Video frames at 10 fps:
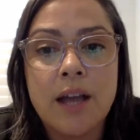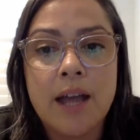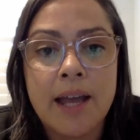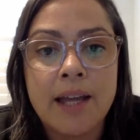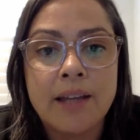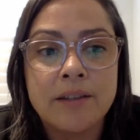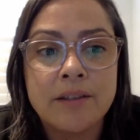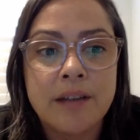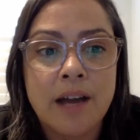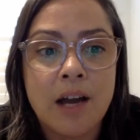And
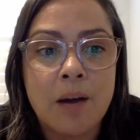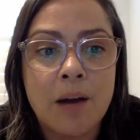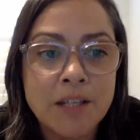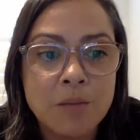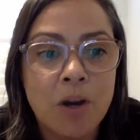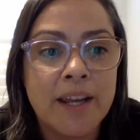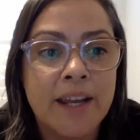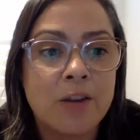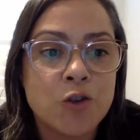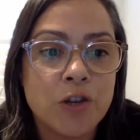
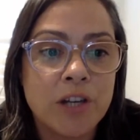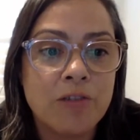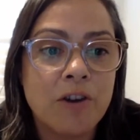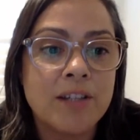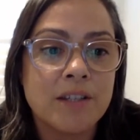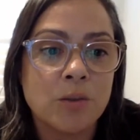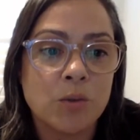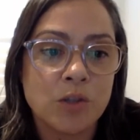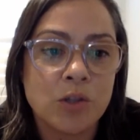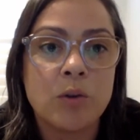undermining our treaty rights is
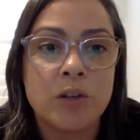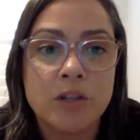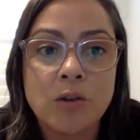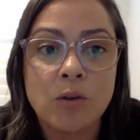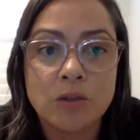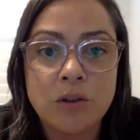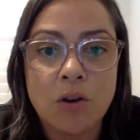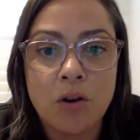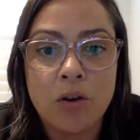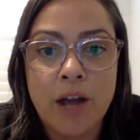also an assault
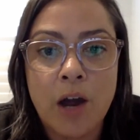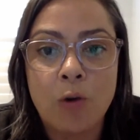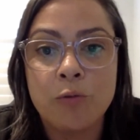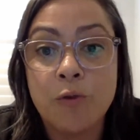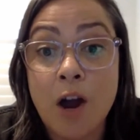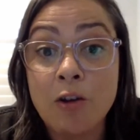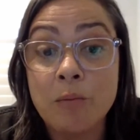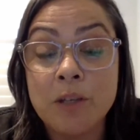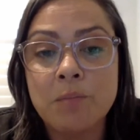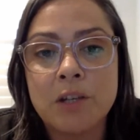on our
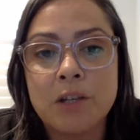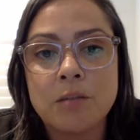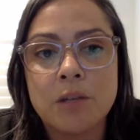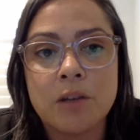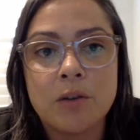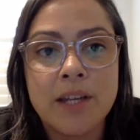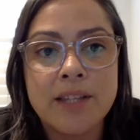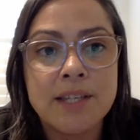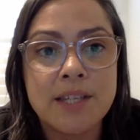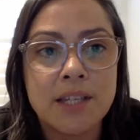environment, because we know that
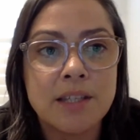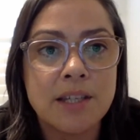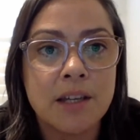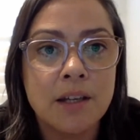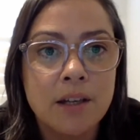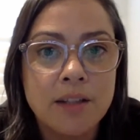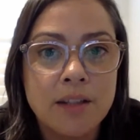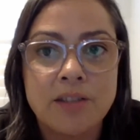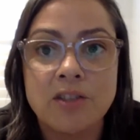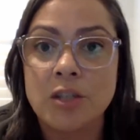Te Tiriti
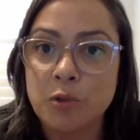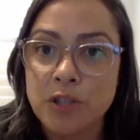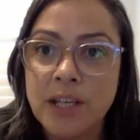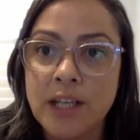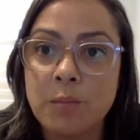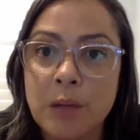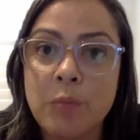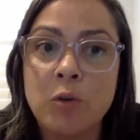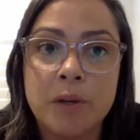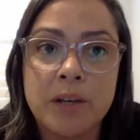doesn't just protect
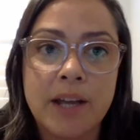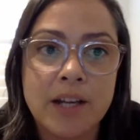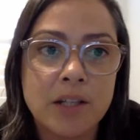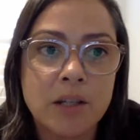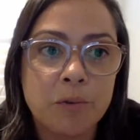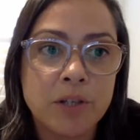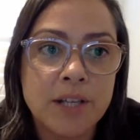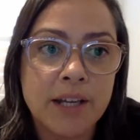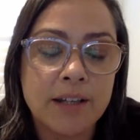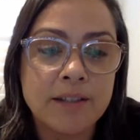people, but it actually
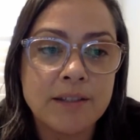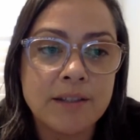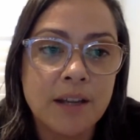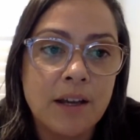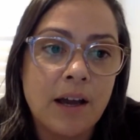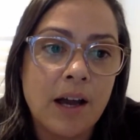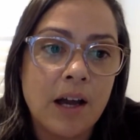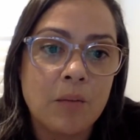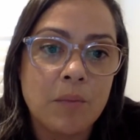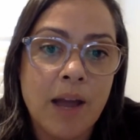protects
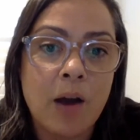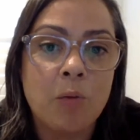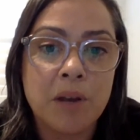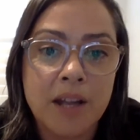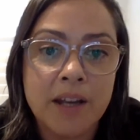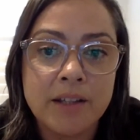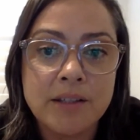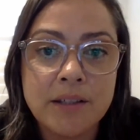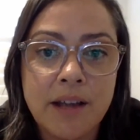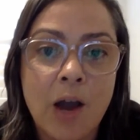our
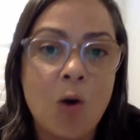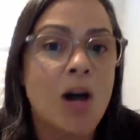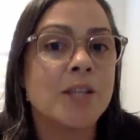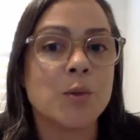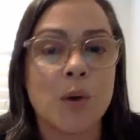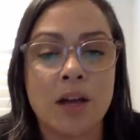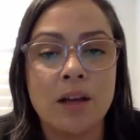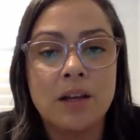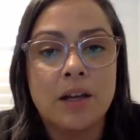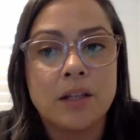planet, our atua
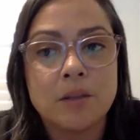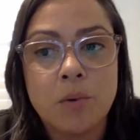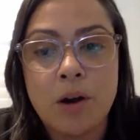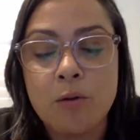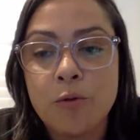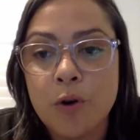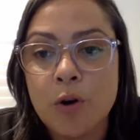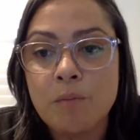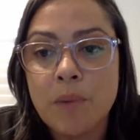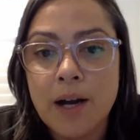as well,
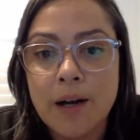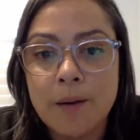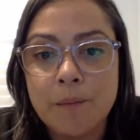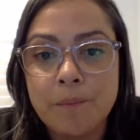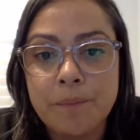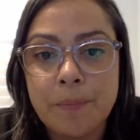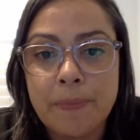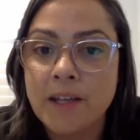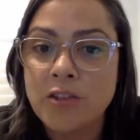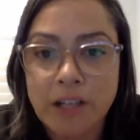from
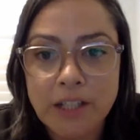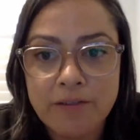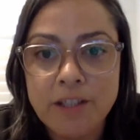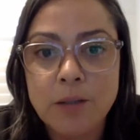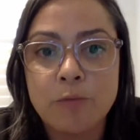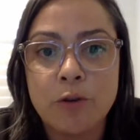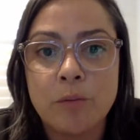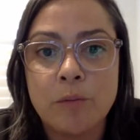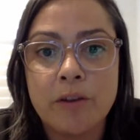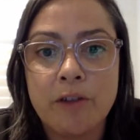extractivism,
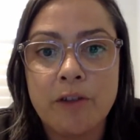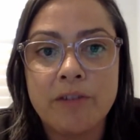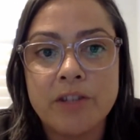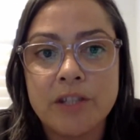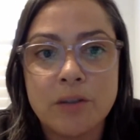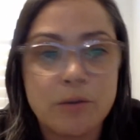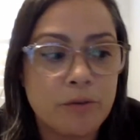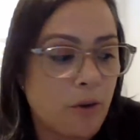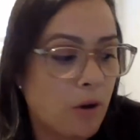from the ravages of